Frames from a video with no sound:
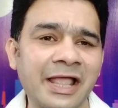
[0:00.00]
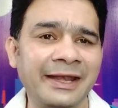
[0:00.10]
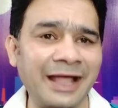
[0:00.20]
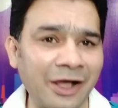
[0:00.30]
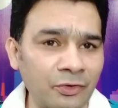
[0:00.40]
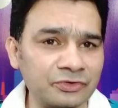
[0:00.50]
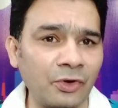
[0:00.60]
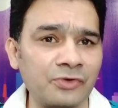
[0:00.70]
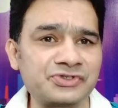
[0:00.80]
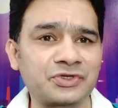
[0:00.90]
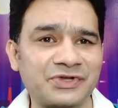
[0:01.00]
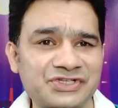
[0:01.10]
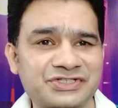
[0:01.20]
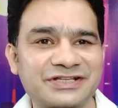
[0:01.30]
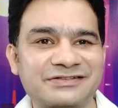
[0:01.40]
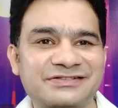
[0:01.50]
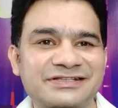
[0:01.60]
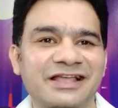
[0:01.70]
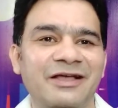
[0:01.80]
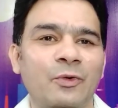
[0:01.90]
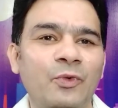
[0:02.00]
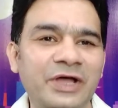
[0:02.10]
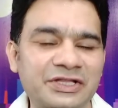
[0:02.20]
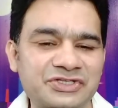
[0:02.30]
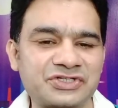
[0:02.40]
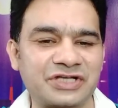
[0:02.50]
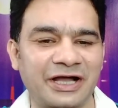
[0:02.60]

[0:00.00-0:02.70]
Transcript: Now those questions which